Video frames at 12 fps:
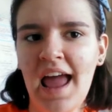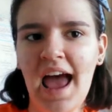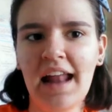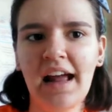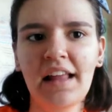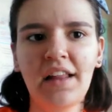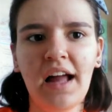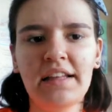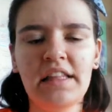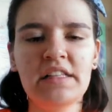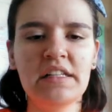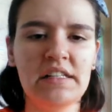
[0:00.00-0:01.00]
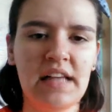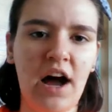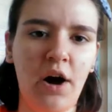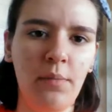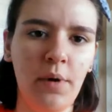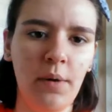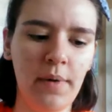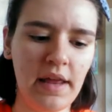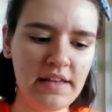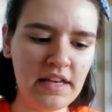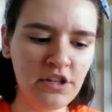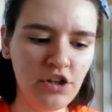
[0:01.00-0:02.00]
And I like this album.
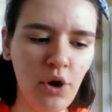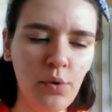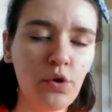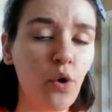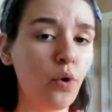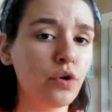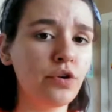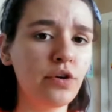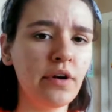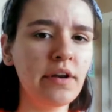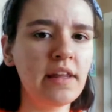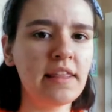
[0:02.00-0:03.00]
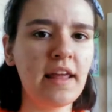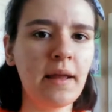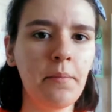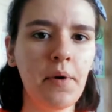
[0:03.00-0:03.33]
It didn't go in order or anything,